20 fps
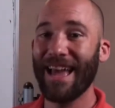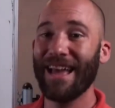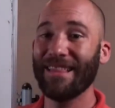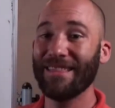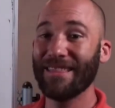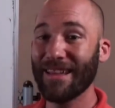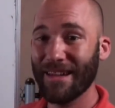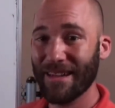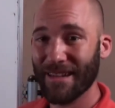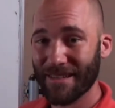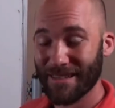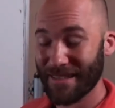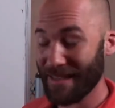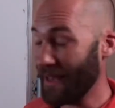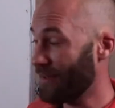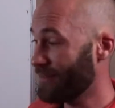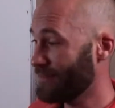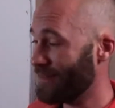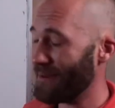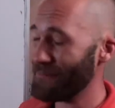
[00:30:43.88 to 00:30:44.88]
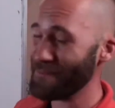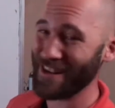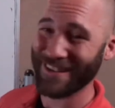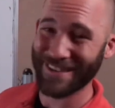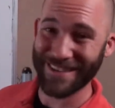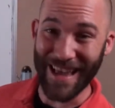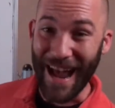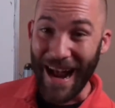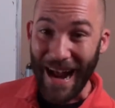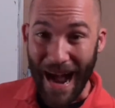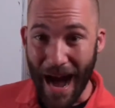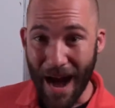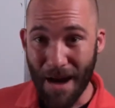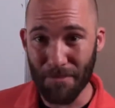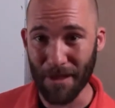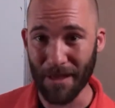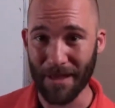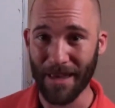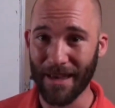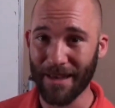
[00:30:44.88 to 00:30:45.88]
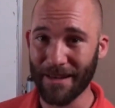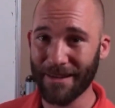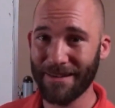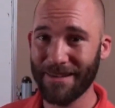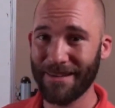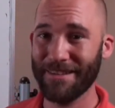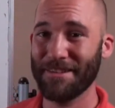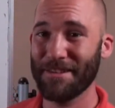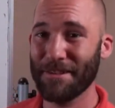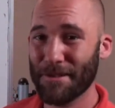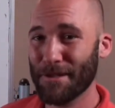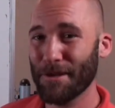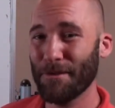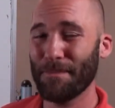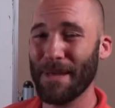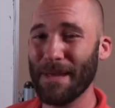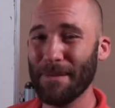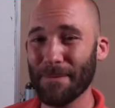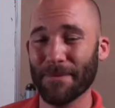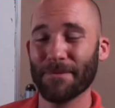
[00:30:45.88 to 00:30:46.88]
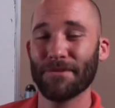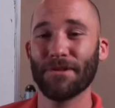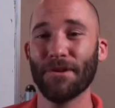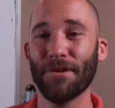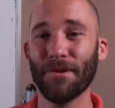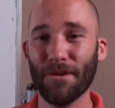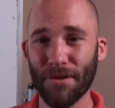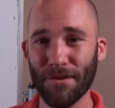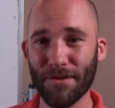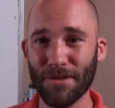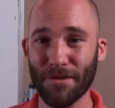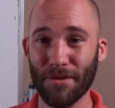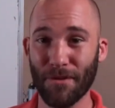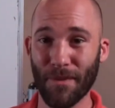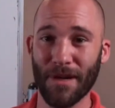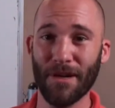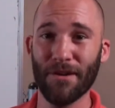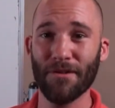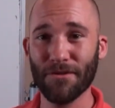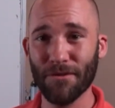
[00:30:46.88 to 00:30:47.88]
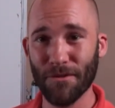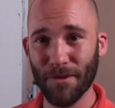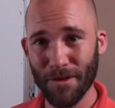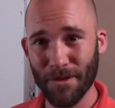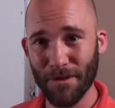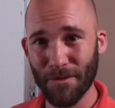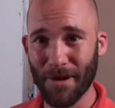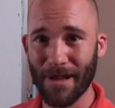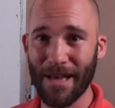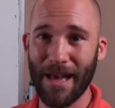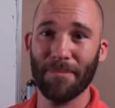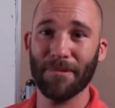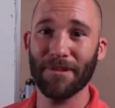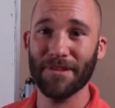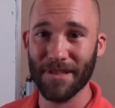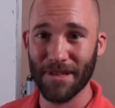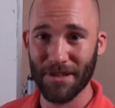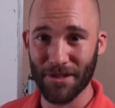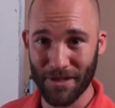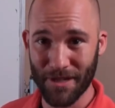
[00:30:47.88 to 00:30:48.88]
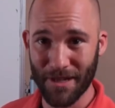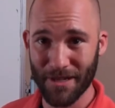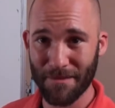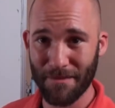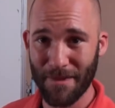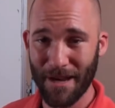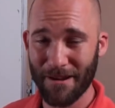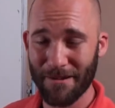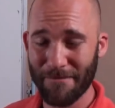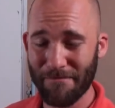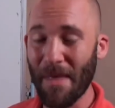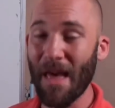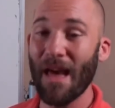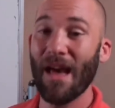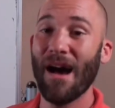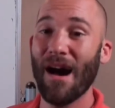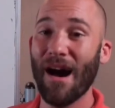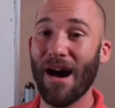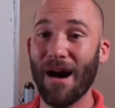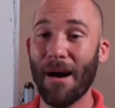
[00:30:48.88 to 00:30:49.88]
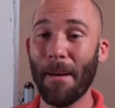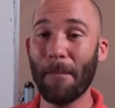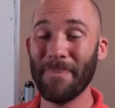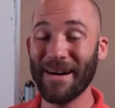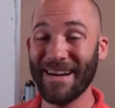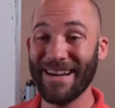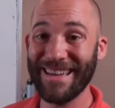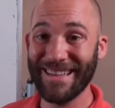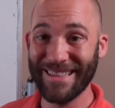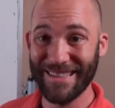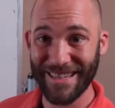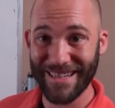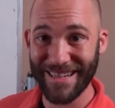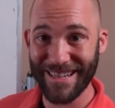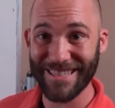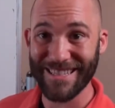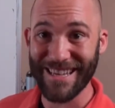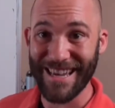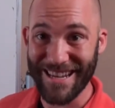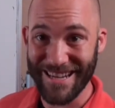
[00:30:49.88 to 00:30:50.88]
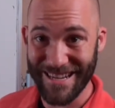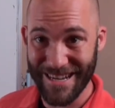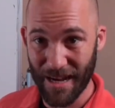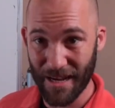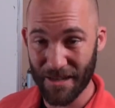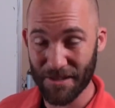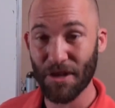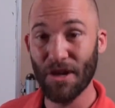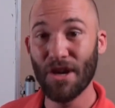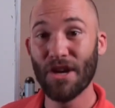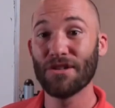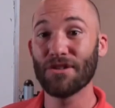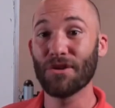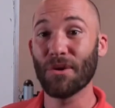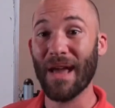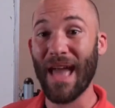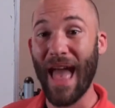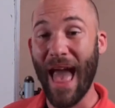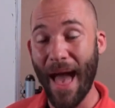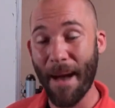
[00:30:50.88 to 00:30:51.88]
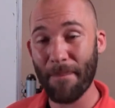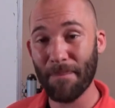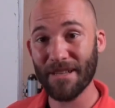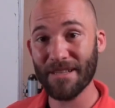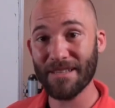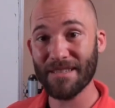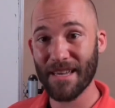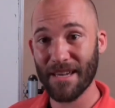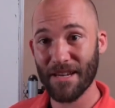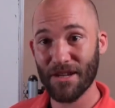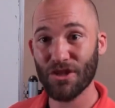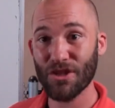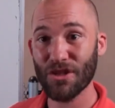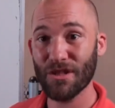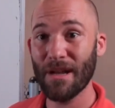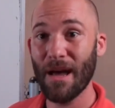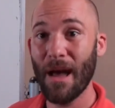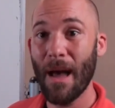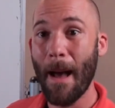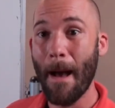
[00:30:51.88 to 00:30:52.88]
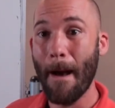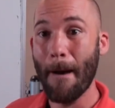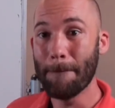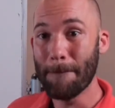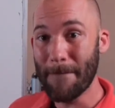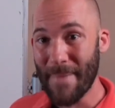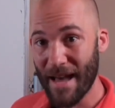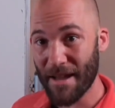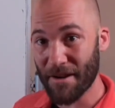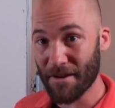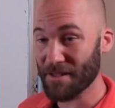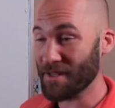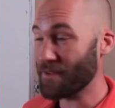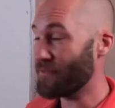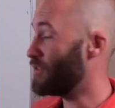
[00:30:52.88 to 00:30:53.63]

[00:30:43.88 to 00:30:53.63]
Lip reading: Linux, I mean, it's not complicated. It's just so people are so used to the Windows world where capitalization doesn't matter. But in Linux, it does. So capitalization matters.